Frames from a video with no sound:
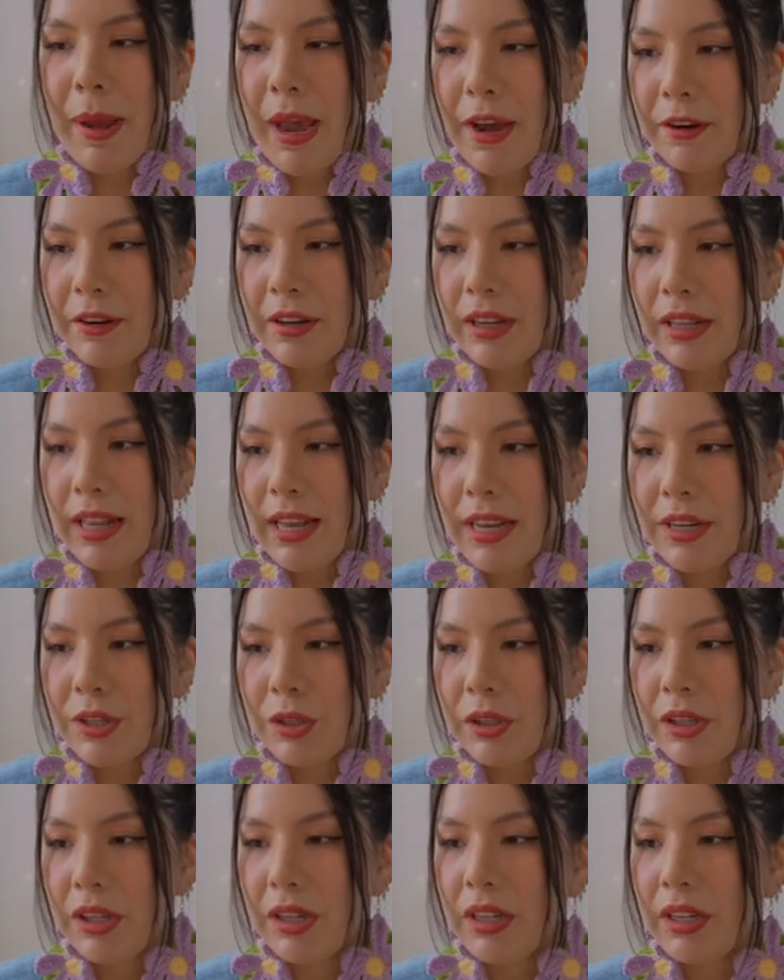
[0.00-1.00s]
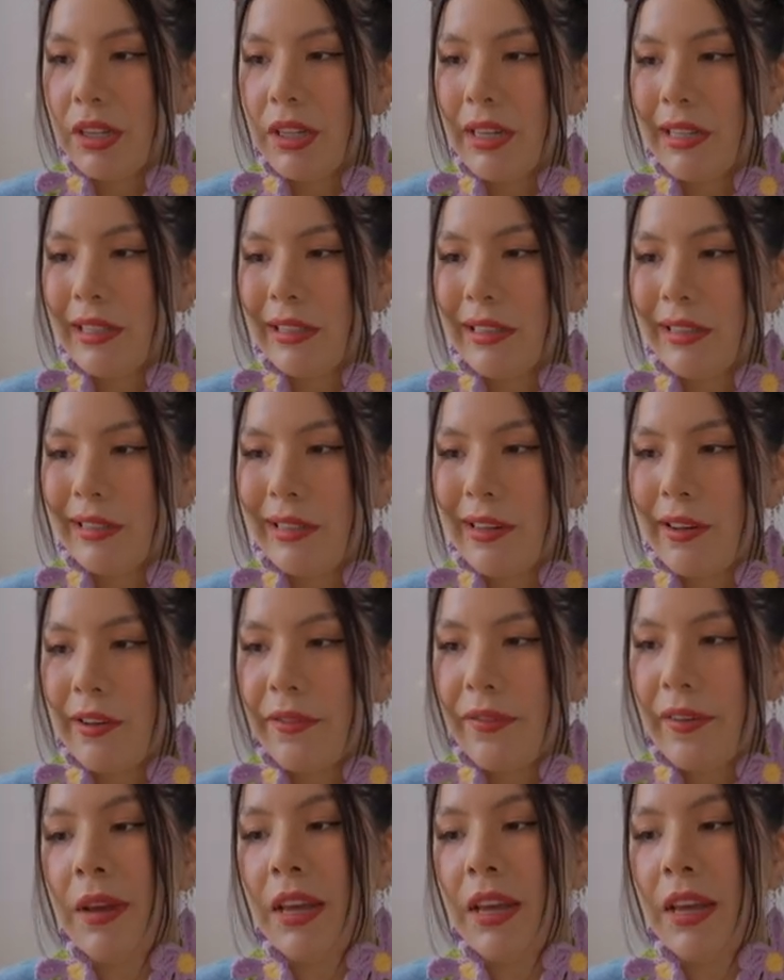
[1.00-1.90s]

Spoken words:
pattern clashing and stuff,